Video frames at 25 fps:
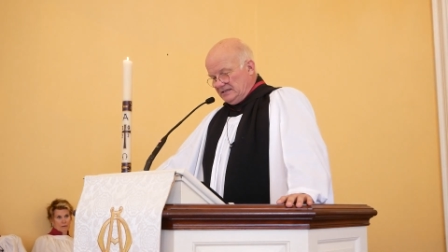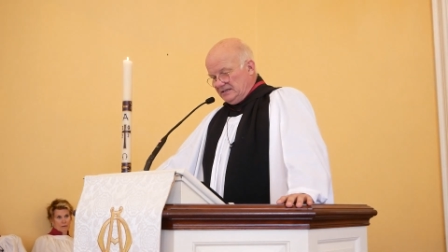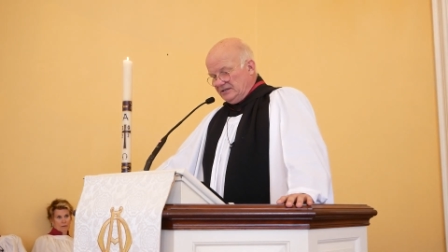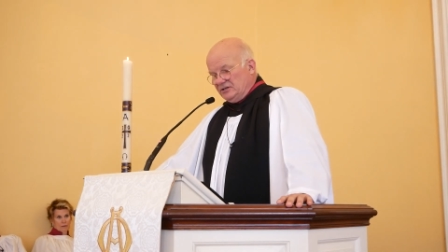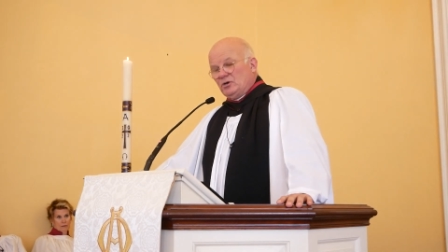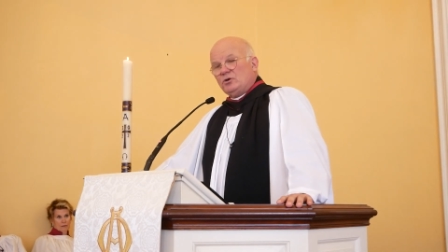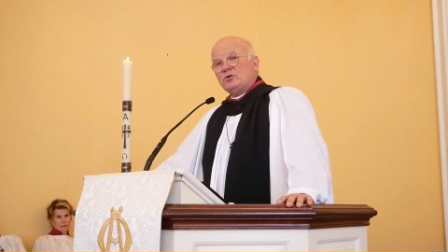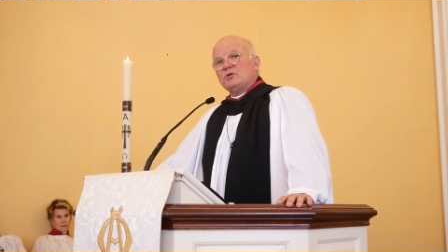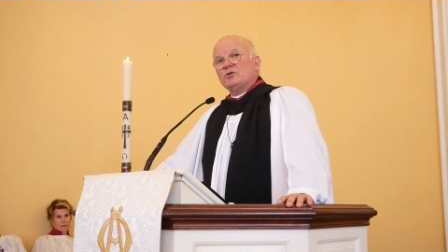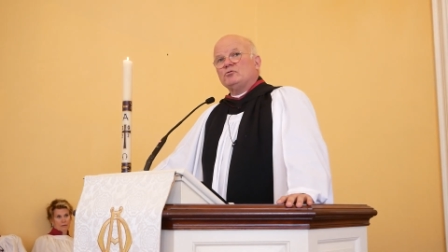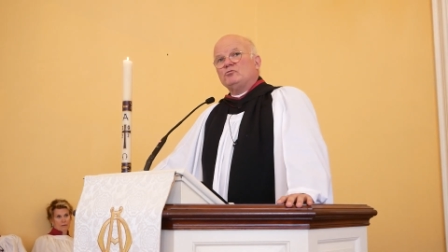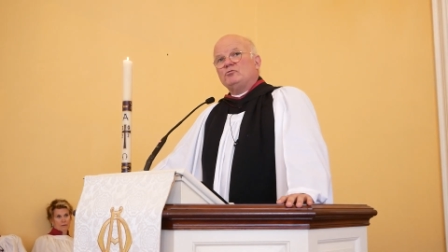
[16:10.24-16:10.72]

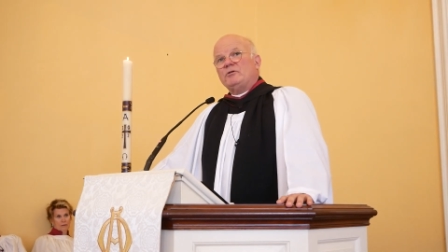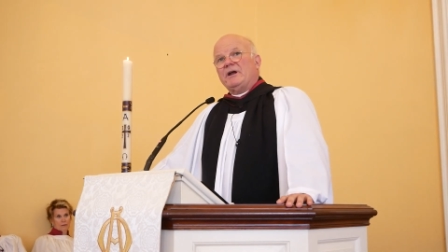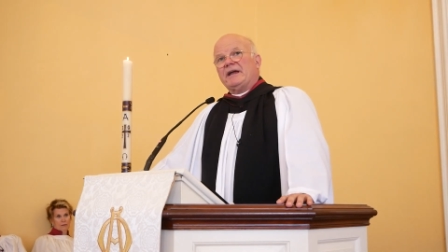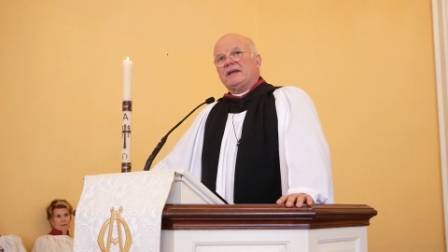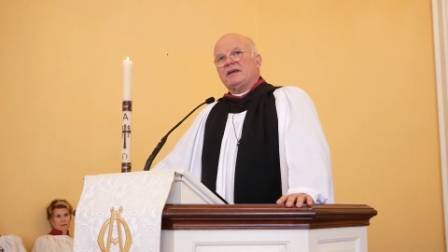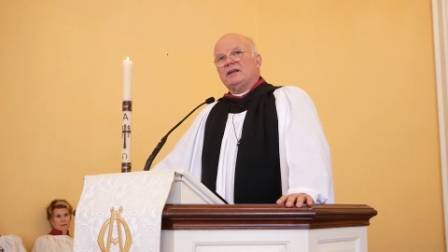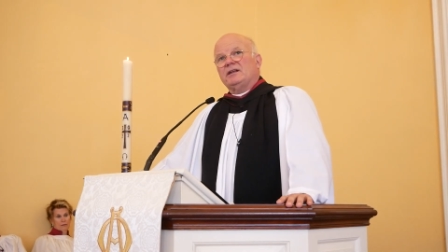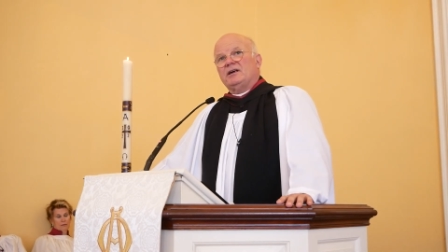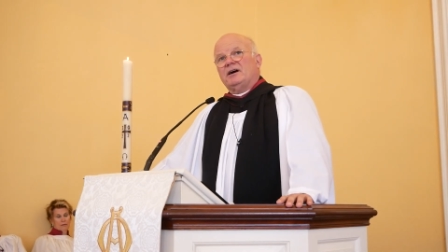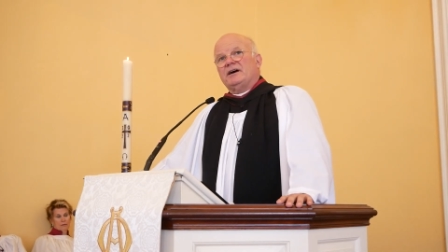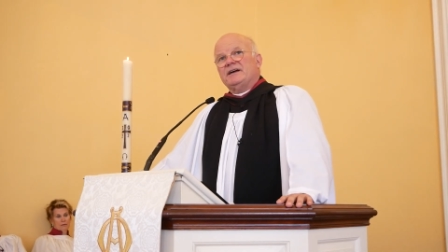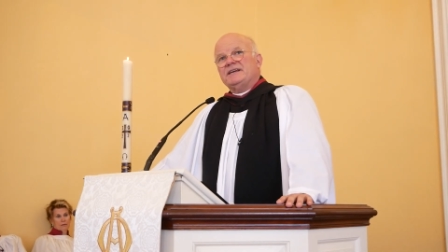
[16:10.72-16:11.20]
You could
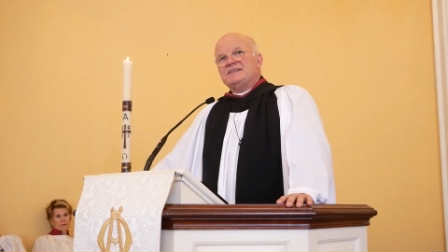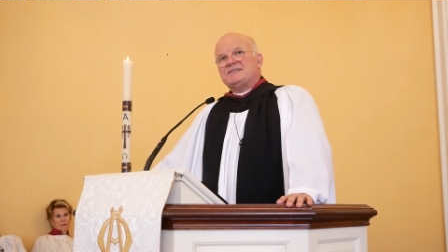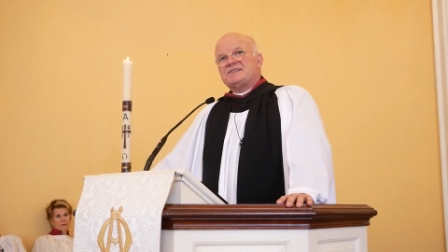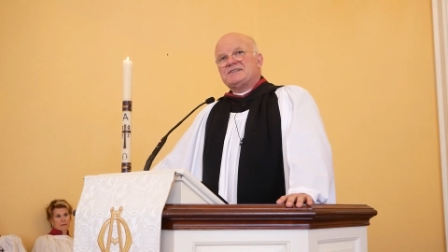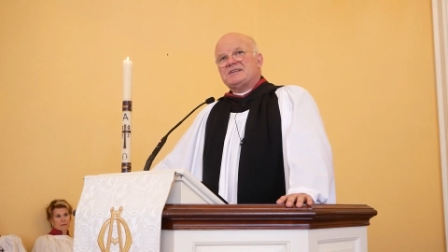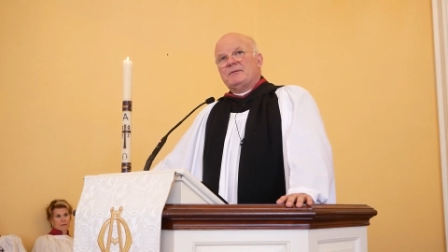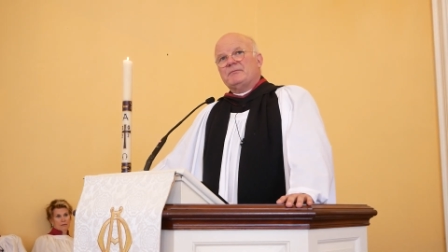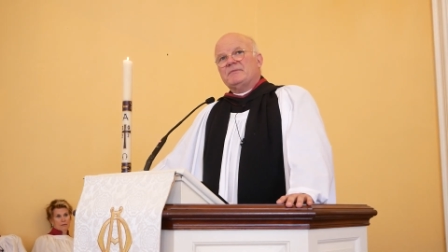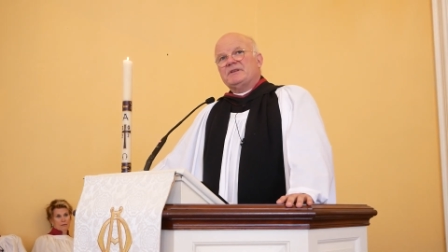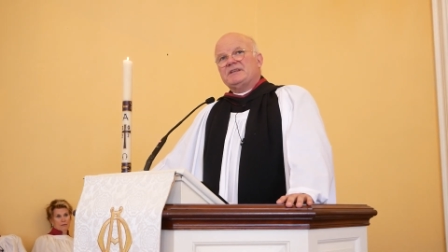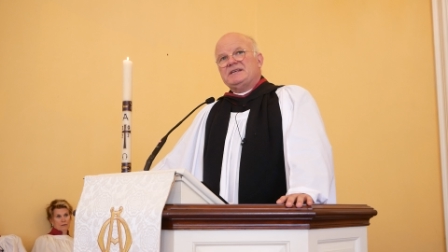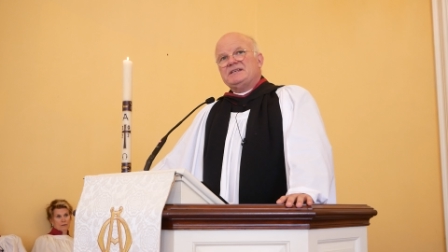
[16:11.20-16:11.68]
recognize
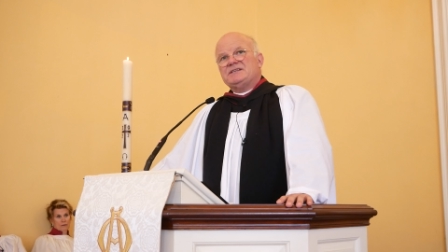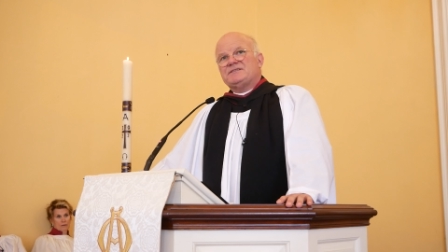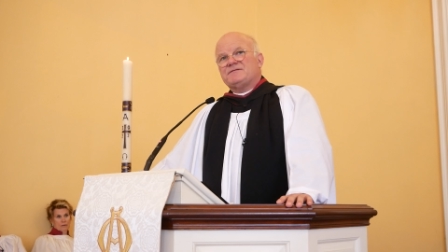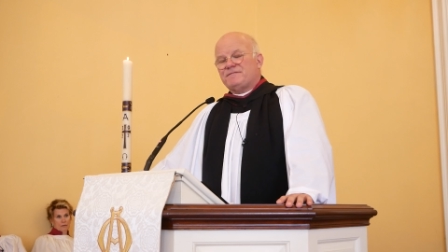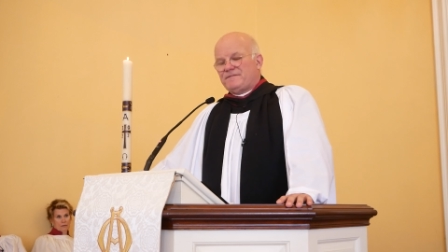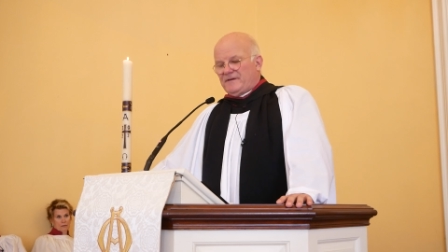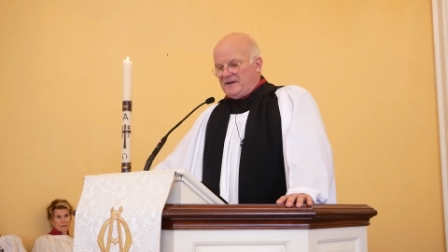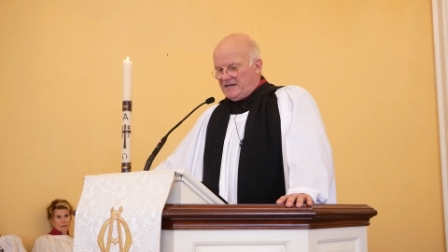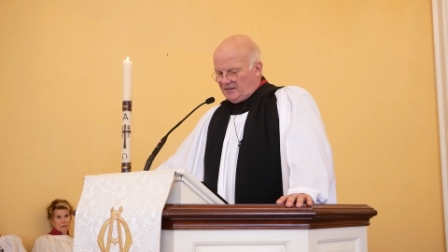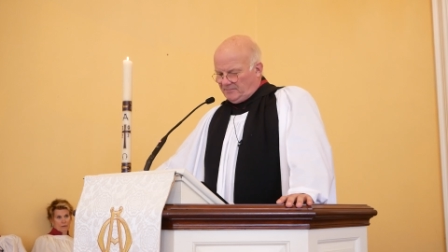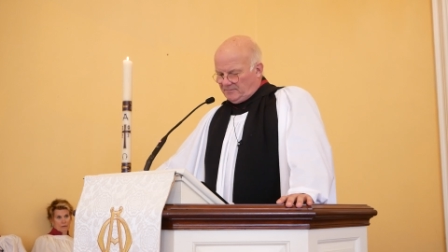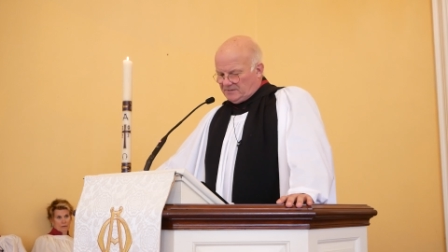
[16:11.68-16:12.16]
some of these
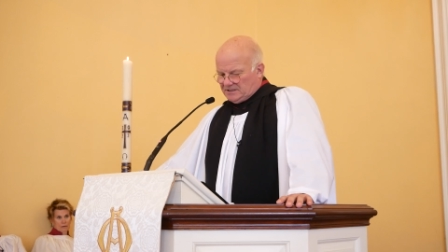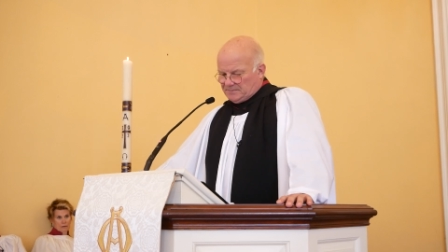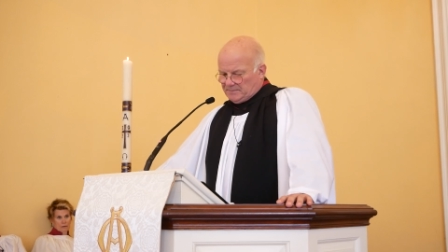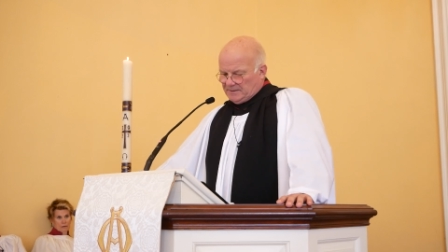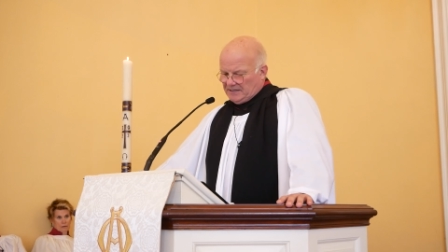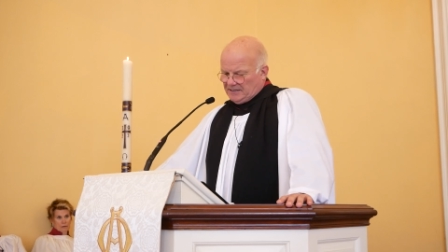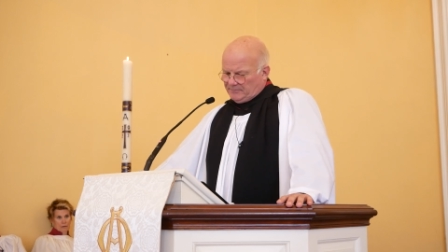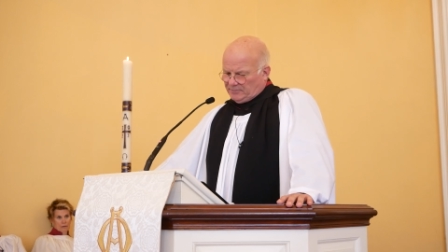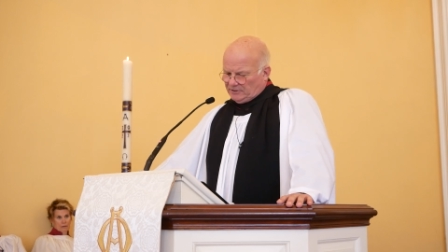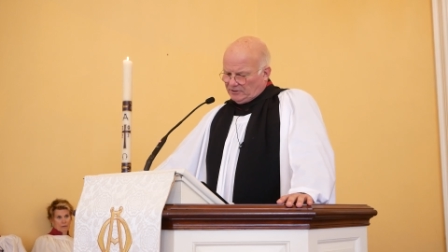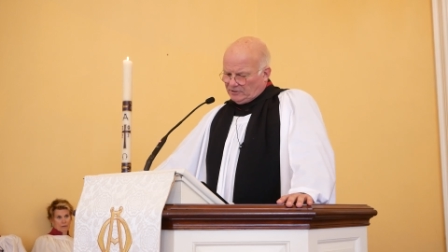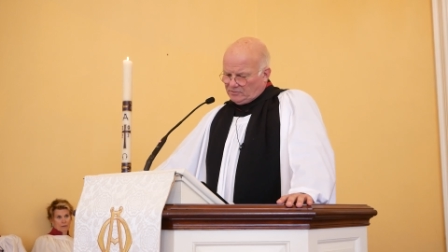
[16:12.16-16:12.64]
famous
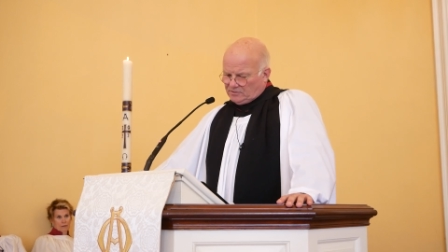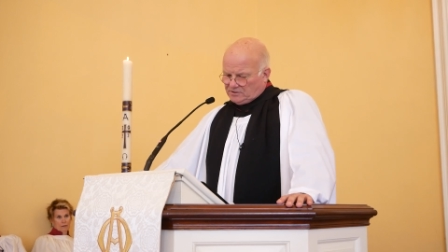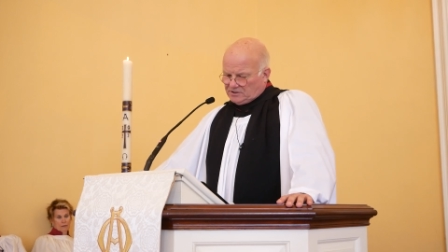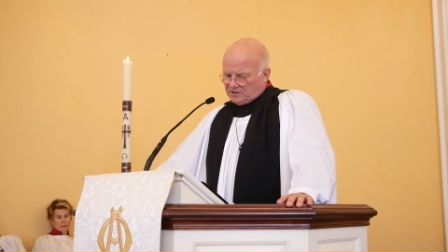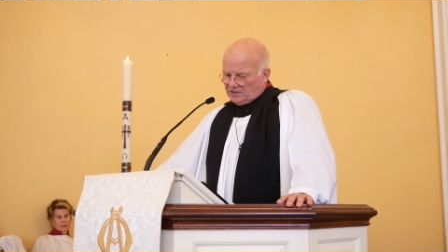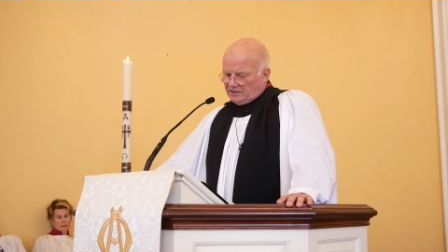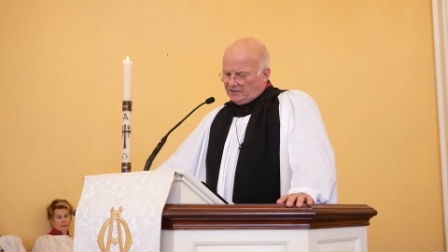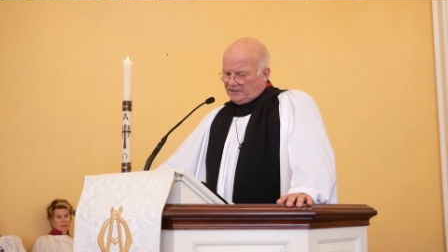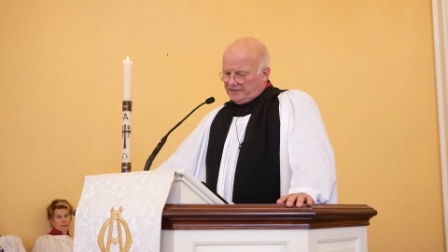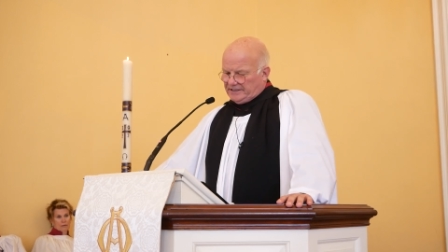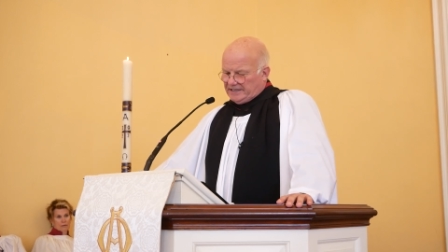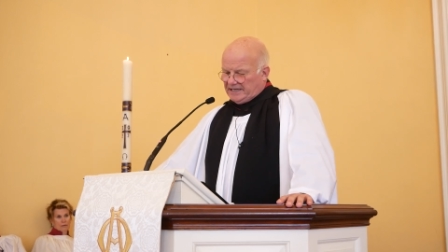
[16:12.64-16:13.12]
people who
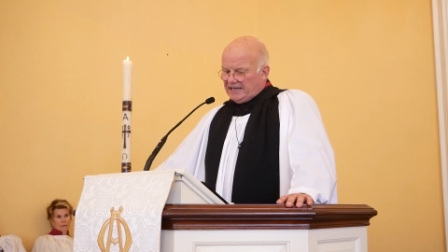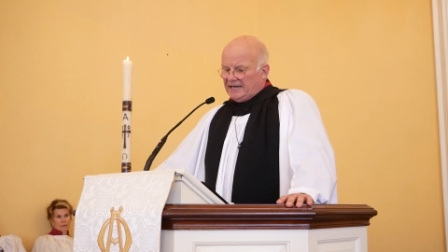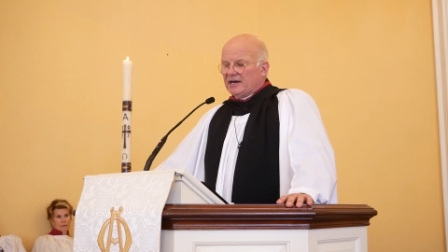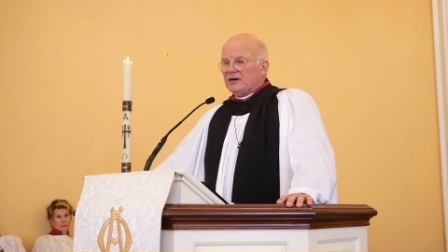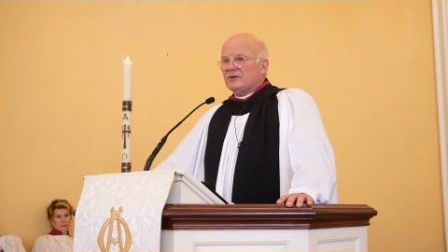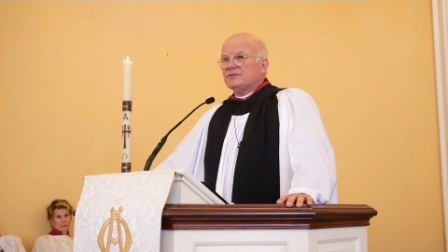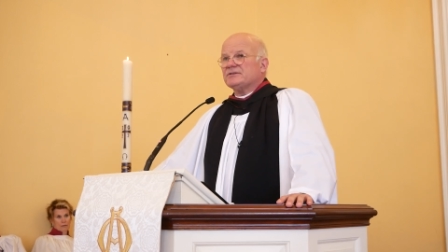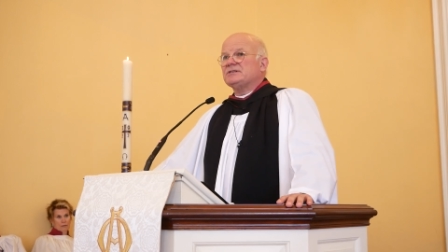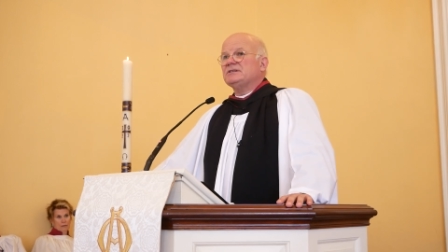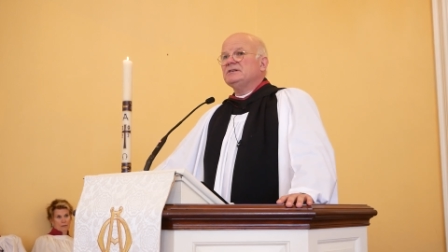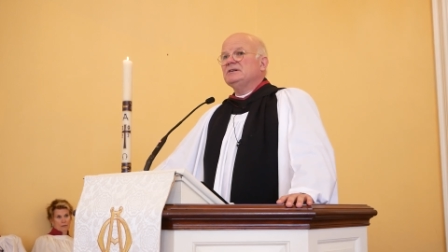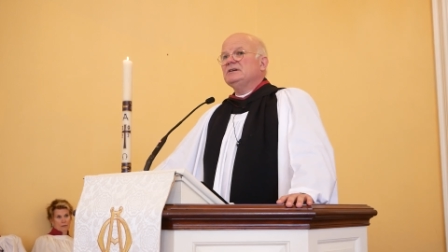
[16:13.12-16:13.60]
turned
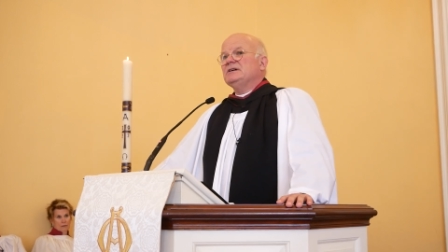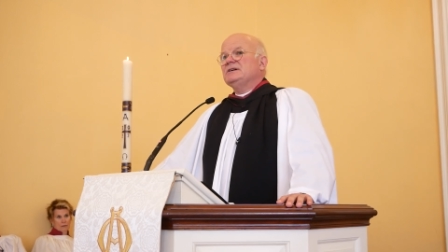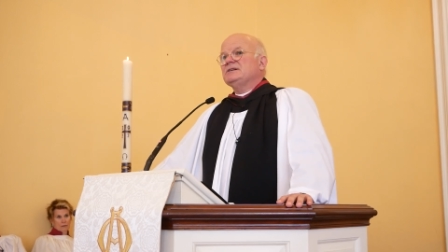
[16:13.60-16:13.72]
out